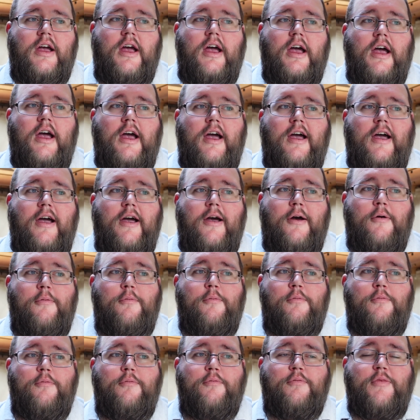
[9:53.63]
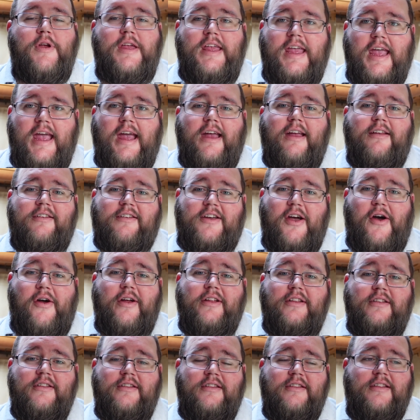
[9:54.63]
But yeah,
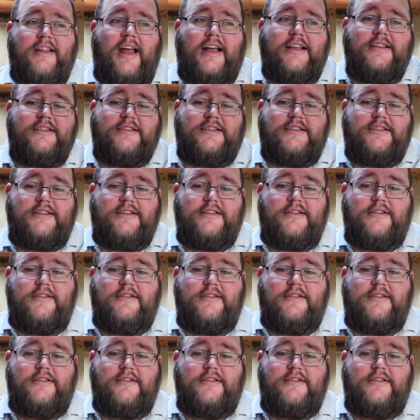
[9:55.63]
that's...